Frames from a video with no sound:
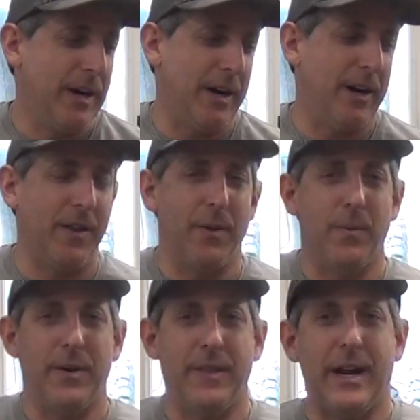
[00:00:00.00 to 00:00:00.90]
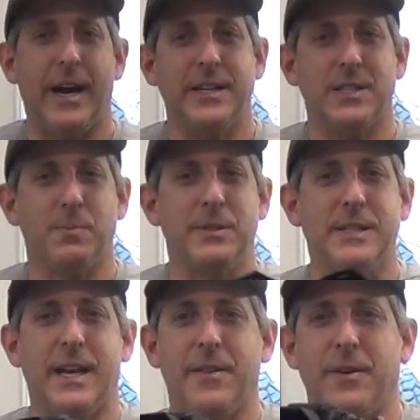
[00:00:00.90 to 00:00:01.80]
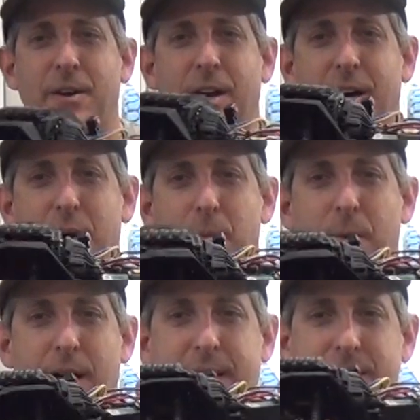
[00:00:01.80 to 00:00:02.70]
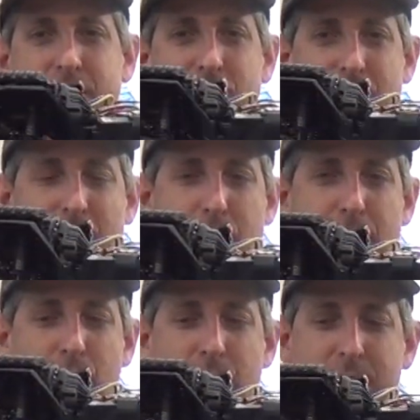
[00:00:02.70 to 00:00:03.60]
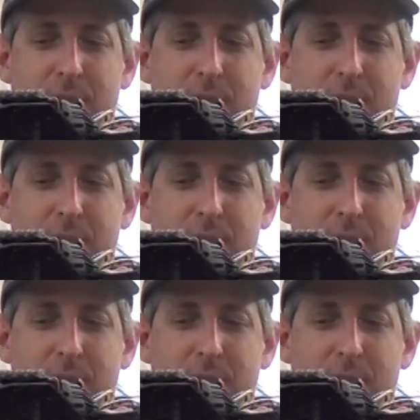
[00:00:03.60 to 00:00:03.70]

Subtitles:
On the one that I just put together, I used a little bit of green